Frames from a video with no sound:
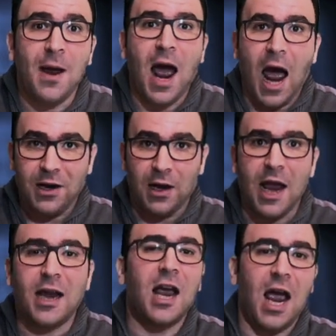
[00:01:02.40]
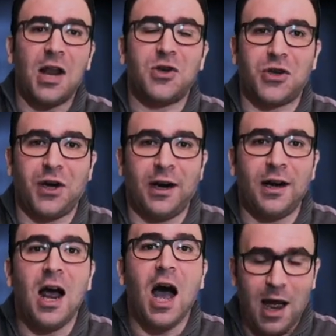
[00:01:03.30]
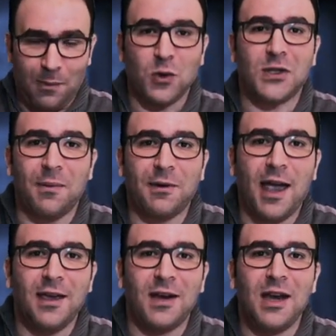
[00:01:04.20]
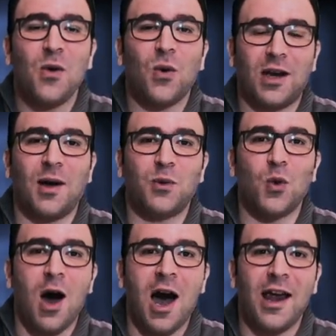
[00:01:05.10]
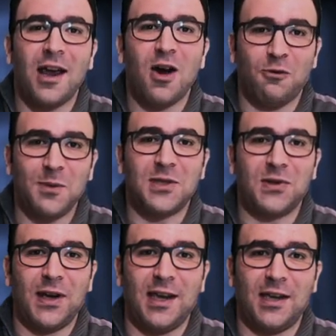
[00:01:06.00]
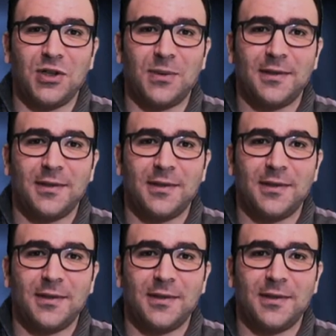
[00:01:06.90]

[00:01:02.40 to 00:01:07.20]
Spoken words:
and like and share. I'm Mohamed Khairy. Welcome to Eye of Mystery Egypt.